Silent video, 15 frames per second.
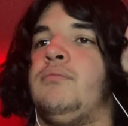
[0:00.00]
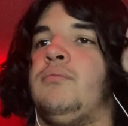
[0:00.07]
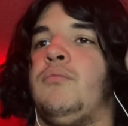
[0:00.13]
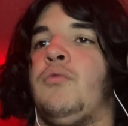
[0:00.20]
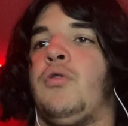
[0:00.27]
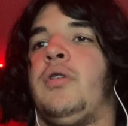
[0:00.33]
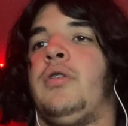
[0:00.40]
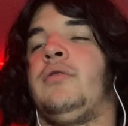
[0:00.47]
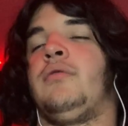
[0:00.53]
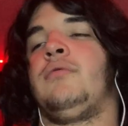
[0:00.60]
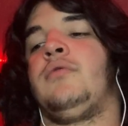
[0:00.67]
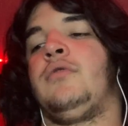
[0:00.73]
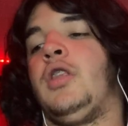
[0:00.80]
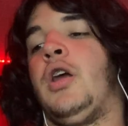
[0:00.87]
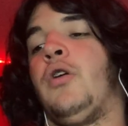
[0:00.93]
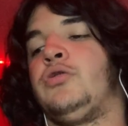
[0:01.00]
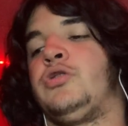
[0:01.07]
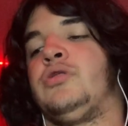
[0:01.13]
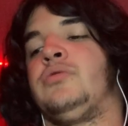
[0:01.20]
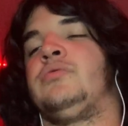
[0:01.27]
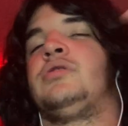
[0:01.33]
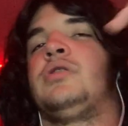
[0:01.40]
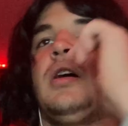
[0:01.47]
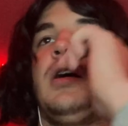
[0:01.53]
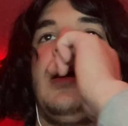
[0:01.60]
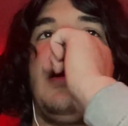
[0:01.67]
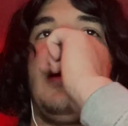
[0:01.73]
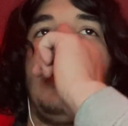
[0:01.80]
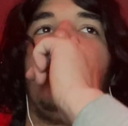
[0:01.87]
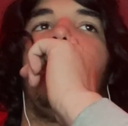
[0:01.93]
more known terms,
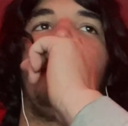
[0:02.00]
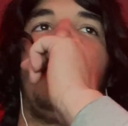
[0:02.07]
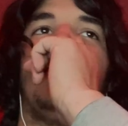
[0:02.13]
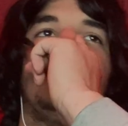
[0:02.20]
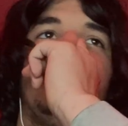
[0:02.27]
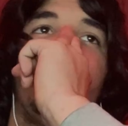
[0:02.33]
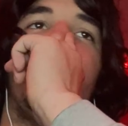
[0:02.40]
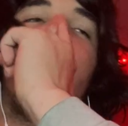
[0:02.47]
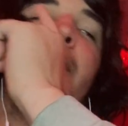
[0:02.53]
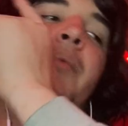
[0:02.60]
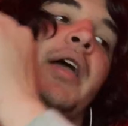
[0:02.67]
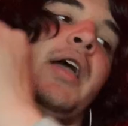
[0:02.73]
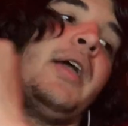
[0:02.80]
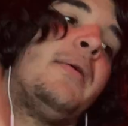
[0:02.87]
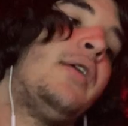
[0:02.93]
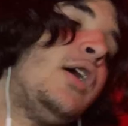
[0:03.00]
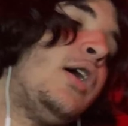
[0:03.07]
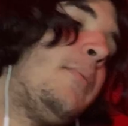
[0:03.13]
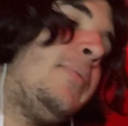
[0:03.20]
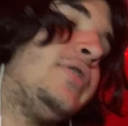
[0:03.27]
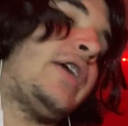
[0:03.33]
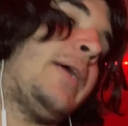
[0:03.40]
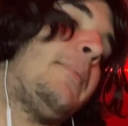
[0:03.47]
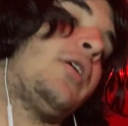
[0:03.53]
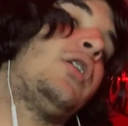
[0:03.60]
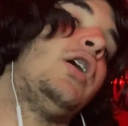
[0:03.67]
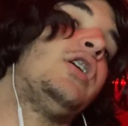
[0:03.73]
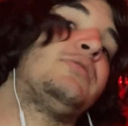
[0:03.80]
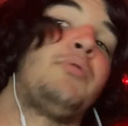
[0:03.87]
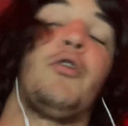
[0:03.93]
um, LGD and MK. But he came in
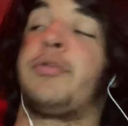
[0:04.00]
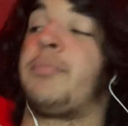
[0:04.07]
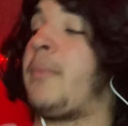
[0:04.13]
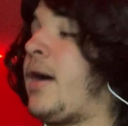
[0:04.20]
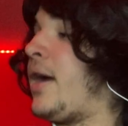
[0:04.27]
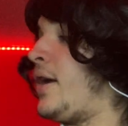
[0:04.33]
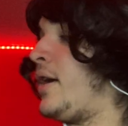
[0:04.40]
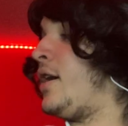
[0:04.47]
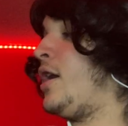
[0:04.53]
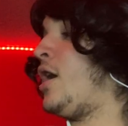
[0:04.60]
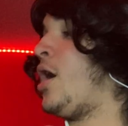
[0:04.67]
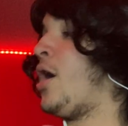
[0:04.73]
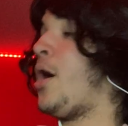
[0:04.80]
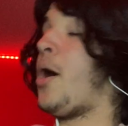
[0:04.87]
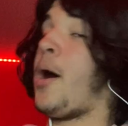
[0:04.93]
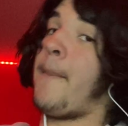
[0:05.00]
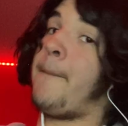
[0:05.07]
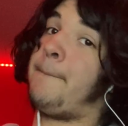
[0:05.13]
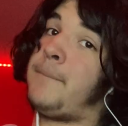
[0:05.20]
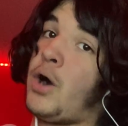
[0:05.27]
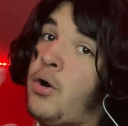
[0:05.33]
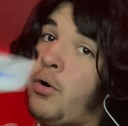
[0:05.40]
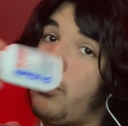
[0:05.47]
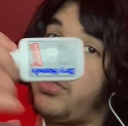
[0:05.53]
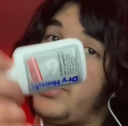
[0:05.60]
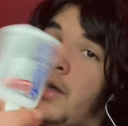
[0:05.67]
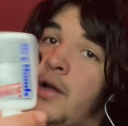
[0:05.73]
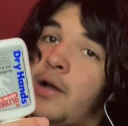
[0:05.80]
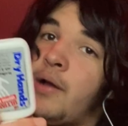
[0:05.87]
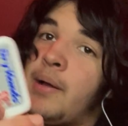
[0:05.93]
clutch. Both my, both
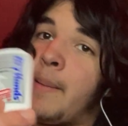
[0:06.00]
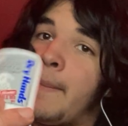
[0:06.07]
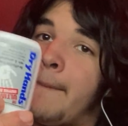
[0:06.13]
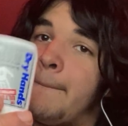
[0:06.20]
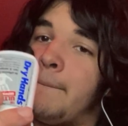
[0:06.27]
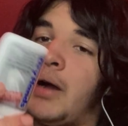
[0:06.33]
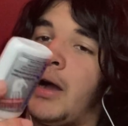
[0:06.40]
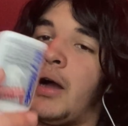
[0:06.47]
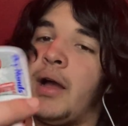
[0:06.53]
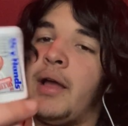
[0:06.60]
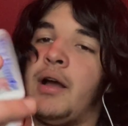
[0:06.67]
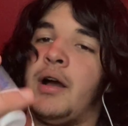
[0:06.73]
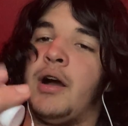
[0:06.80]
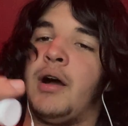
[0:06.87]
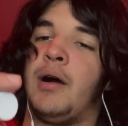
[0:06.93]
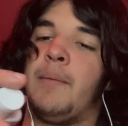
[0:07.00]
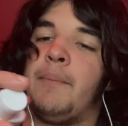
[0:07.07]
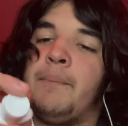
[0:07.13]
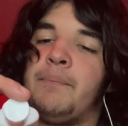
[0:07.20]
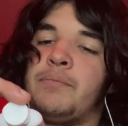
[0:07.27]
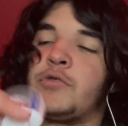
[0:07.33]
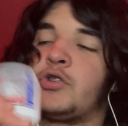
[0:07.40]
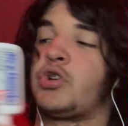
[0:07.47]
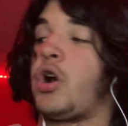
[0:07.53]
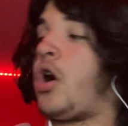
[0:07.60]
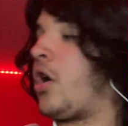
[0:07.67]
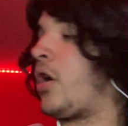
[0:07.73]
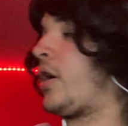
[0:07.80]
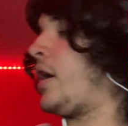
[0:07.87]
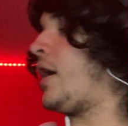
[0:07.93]
my um,
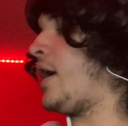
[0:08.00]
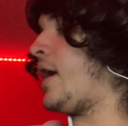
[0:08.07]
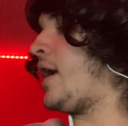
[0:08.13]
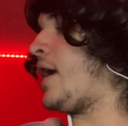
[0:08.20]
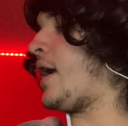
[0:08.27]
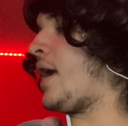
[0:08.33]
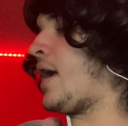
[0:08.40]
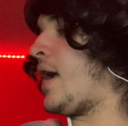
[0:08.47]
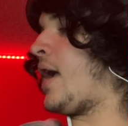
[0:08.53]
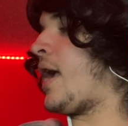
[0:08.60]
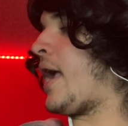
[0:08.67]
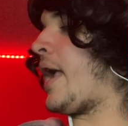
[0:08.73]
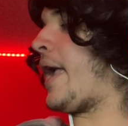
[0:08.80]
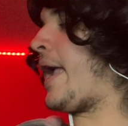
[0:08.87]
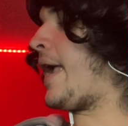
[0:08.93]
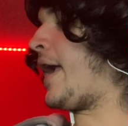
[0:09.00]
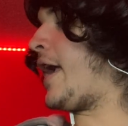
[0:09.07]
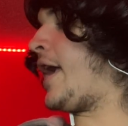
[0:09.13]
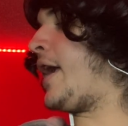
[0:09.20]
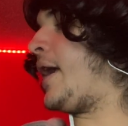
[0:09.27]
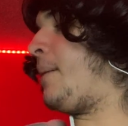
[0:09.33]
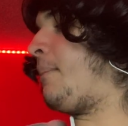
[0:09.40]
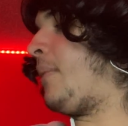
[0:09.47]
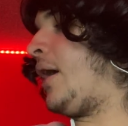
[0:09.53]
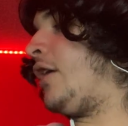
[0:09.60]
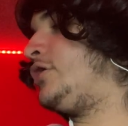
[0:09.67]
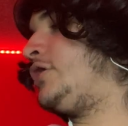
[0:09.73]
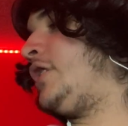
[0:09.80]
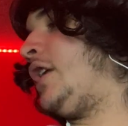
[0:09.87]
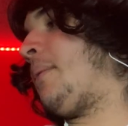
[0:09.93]
chalk and my
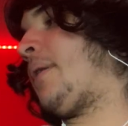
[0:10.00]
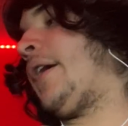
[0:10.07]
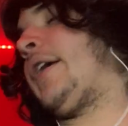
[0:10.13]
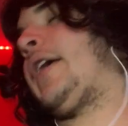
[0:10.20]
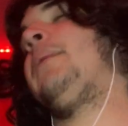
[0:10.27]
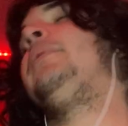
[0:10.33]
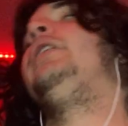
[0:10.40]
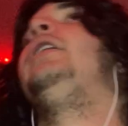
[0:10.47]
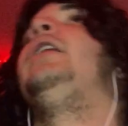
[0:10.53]
LG MK came in